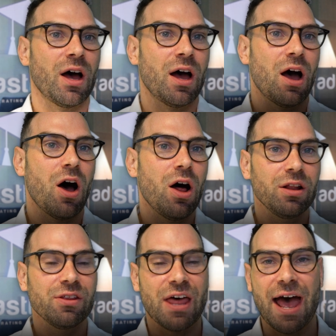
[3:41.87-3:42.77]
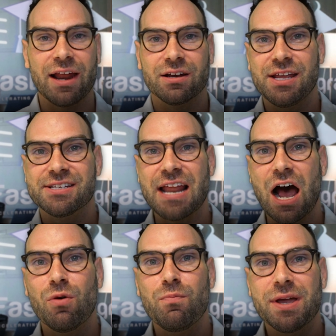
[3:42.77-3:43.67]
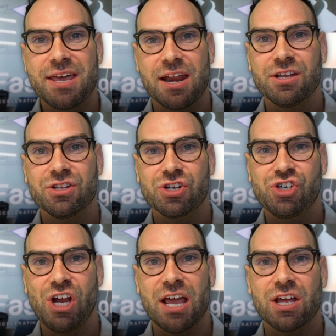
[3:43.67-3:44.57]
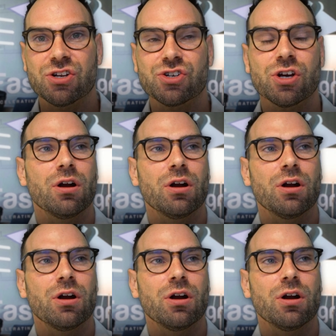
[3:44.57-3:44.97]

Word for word: Uh, all of that is now beginning to change.